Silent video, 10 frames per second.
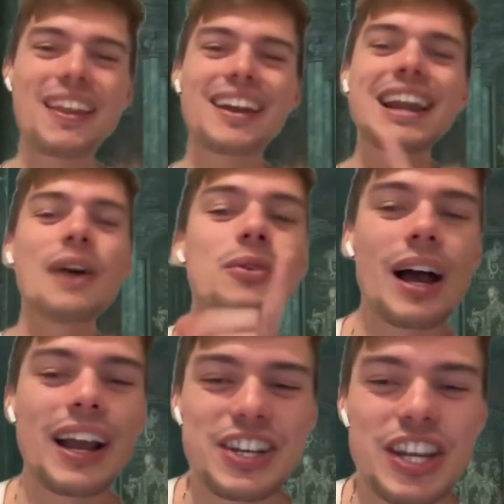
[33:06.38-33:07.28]
Now,
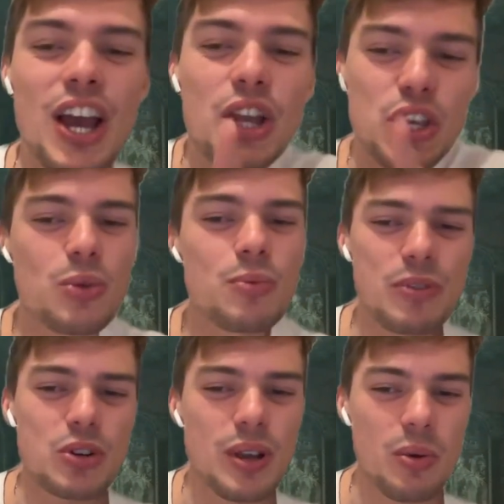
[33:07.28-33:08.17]
actually, you
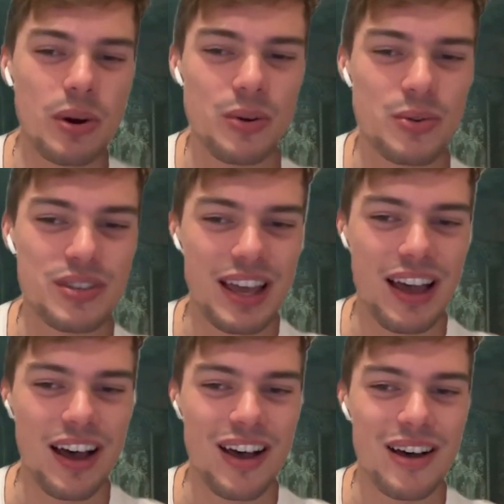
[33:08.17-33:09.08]
doing Quirrell's
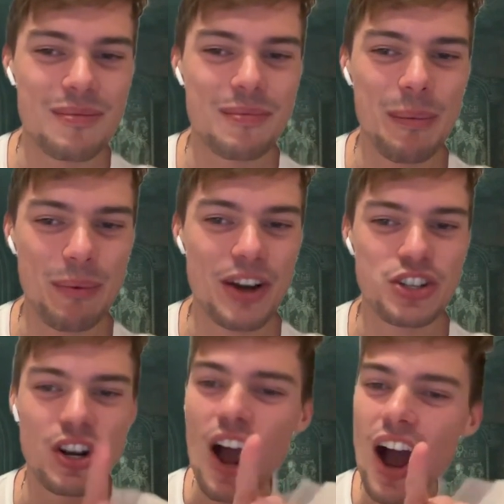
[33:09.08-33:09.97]

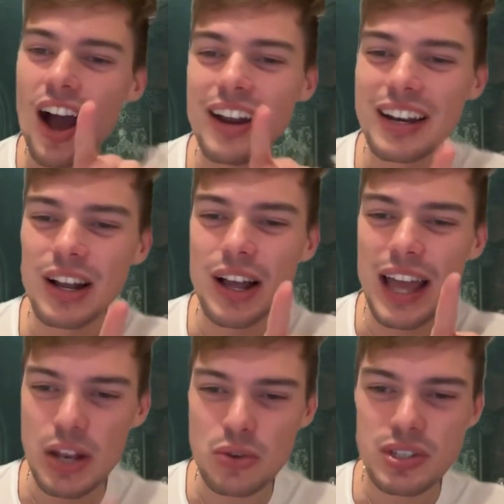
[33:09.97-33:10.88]
impression.
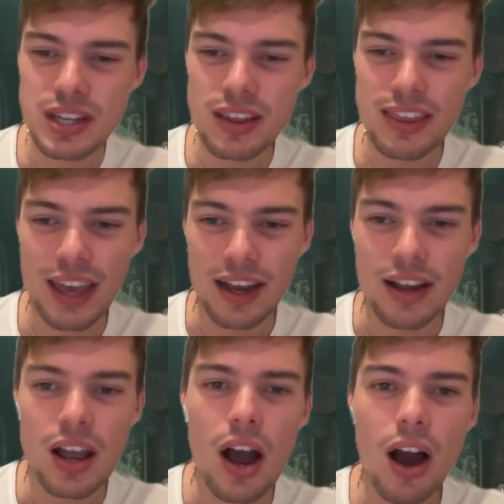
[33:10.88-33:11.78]
Interesting thing,
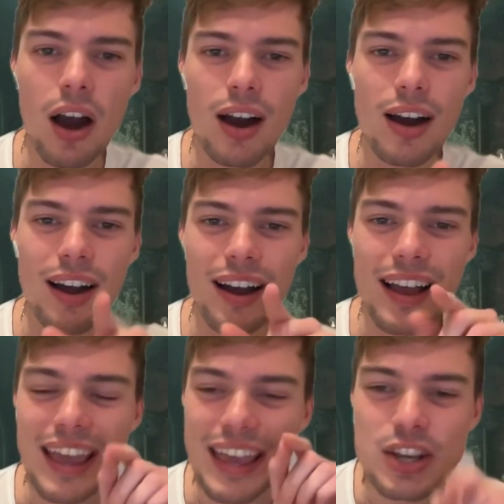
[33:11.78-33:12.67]

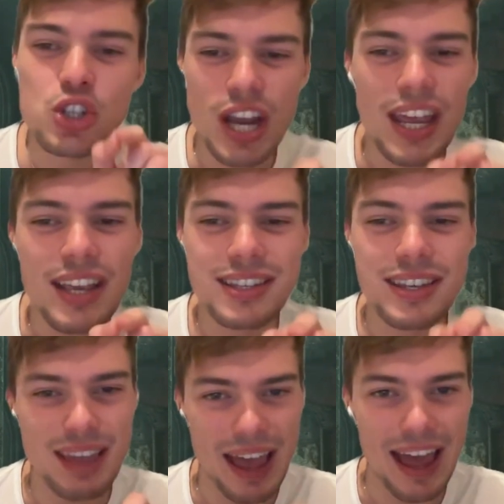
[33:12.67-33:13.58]
he shakes
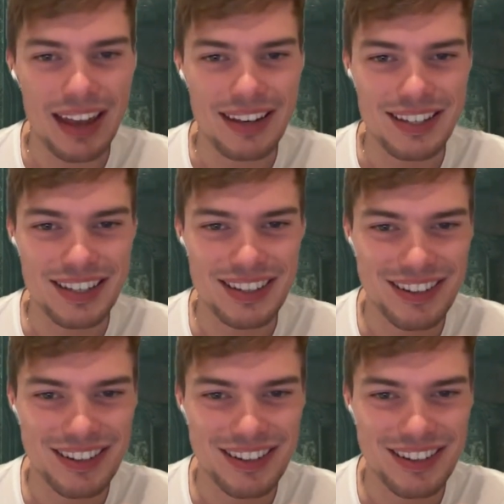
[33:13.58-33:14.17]
his hand.